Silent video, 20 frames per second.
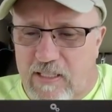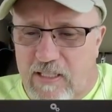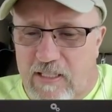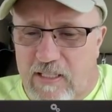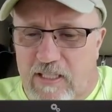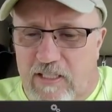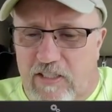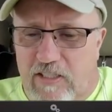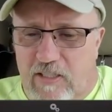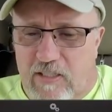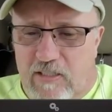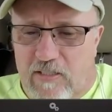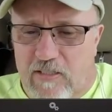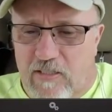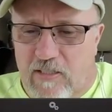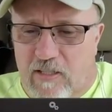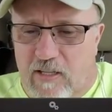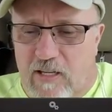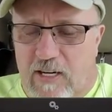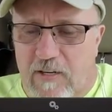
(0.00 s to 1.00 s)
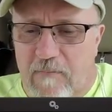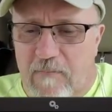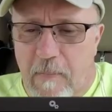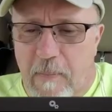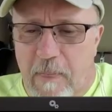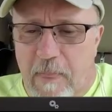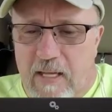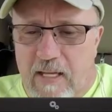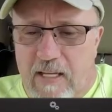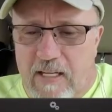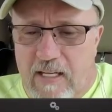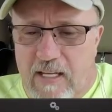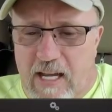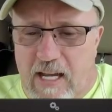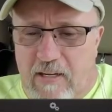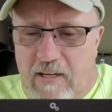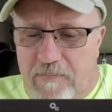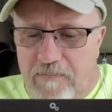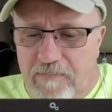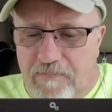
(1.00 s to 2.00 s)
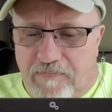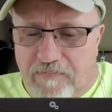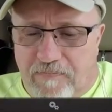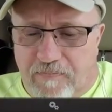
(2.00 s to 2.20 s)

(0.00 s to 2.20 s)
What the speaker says: conditions. All right. Now,